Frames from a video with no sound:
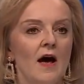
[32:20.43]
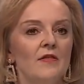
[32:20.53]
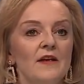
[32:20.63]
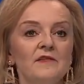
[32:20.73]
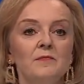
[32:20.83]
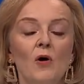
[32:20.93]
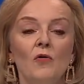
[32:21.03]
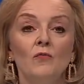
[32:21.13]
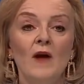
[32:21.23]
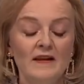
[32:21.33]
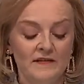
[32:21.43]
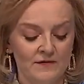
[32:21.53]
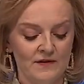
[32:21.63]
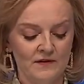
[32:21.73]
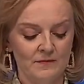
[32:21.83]
And this moral
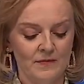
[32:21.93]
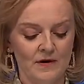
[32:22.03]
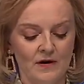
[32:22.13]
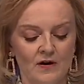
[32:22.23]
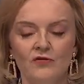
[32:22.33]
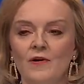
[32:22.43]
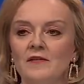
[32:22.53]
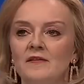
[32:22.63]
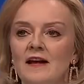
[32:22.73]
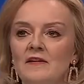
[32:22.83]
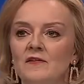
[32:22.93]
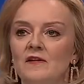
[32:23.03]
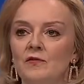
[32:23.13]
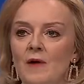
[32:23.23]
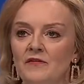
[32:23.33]
relativism translates
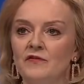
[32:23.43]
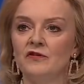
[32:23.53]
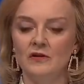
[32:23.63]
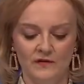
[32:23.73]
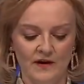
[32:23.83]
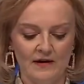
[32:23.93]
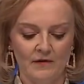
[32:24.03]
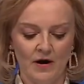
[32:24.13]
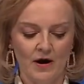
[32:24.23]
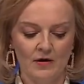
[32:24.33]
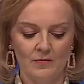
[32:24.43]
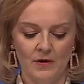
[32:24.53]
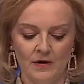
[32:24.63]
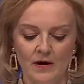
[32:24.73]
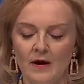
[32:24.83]
into attitudes here at home
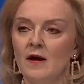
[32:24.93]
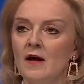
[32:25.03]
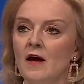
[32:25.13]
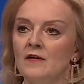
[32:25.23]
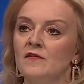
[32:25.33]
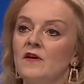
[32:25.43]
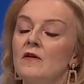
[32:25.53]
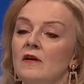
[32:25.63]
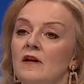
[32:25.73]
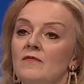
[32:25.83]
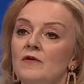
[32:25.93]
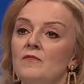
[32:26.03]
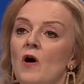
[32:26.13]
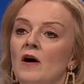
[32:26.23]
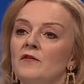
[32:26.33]
and has given
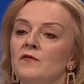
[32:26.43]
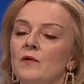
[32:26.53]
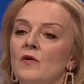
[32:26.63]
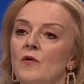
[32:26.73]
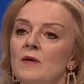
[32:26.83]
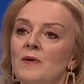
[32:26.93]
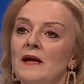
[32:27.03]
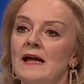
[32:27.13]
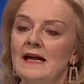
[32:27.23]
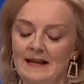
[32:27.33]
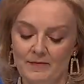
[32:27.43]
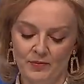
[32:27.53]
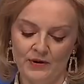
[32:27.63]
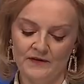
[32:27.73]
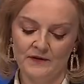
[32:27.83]
rise to a creeping
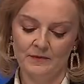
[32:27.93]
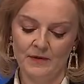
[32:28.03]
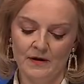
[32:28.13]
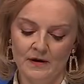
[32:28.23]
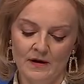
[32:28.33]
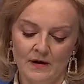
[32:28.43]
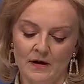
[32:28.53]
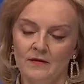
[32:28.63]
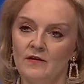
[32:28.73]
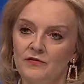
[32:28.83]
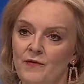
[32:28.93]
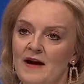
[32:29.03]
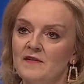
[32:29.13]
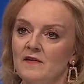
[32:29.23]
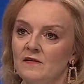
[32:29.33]
illiberalism that
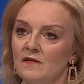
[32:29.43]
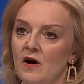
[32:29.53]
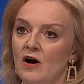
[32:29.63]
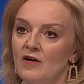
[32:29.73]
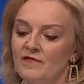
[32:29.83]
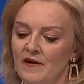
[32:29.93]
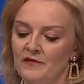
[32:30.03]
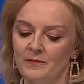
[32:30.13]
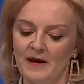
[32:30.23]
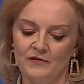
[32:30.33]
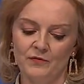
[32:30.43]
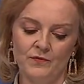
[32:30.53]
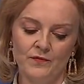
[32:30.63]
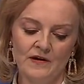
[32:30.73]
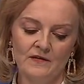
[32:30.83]
threatens our fundamental
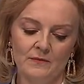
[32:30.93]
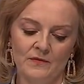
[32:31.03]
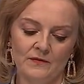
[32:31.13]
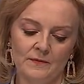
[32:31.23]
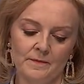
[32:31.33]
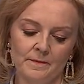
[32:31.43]
freedoms.